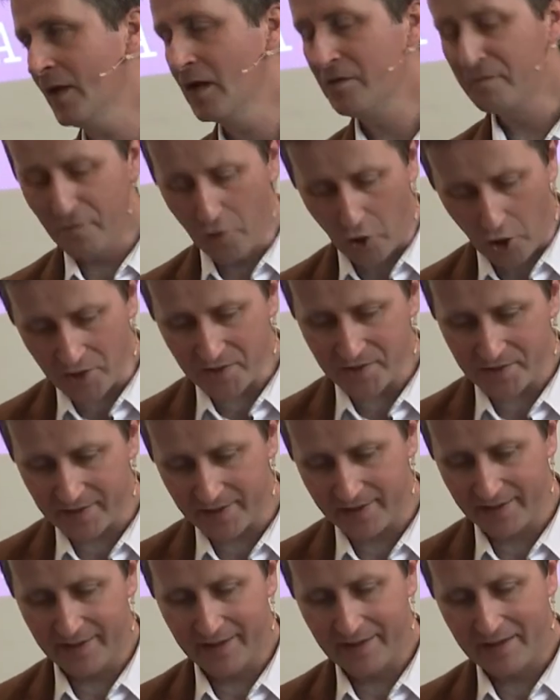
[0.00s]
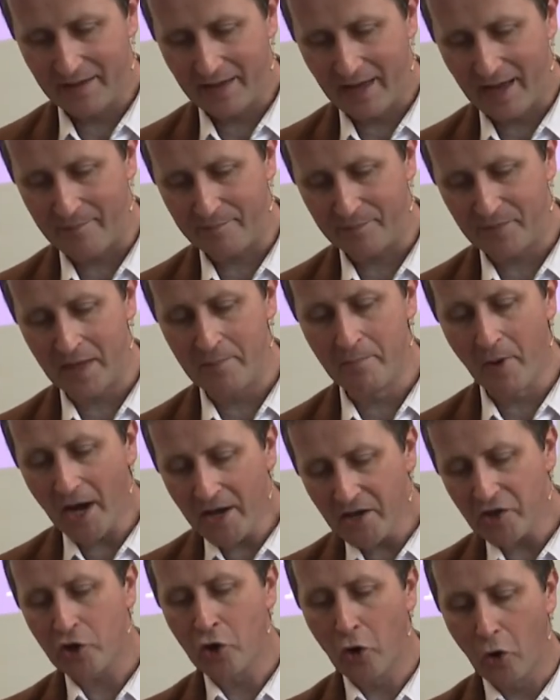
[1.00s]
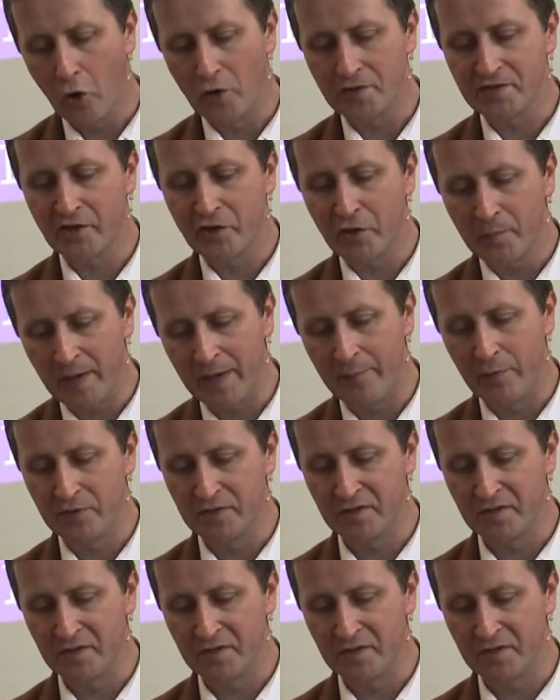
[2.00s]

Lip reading: First, they might cause other people